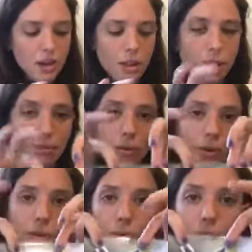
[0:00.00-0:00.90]

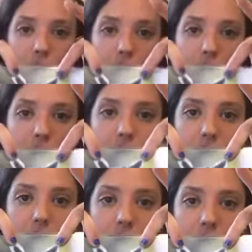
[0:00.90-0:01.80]
through
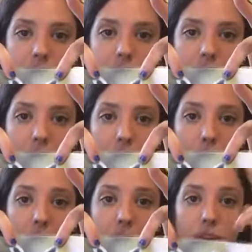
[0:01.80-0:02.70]
these up
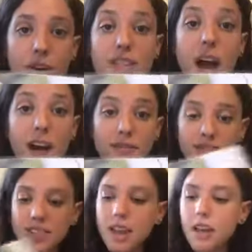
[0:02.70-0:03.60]
here,
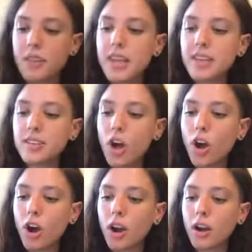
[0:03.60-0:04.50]
tufts. These
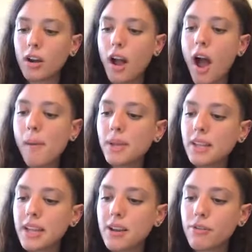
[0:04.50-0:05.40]
are
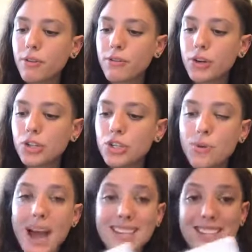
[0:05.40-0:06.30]
commonly referred to
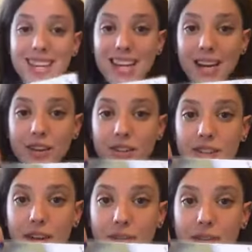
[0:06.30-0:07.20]
as the ears
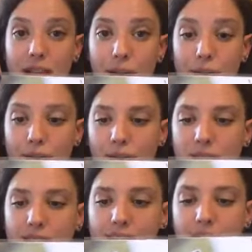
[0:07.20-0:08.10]
of the owl. For those
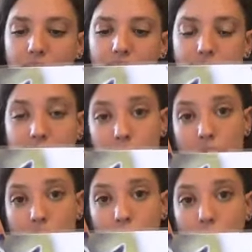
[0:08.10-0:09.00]
that have it, this is a
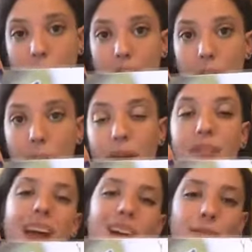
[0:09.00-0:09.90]
great horned owl, but
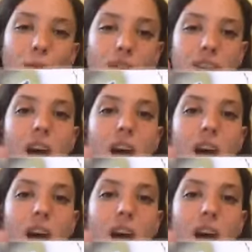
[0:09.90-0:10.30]
they, of course,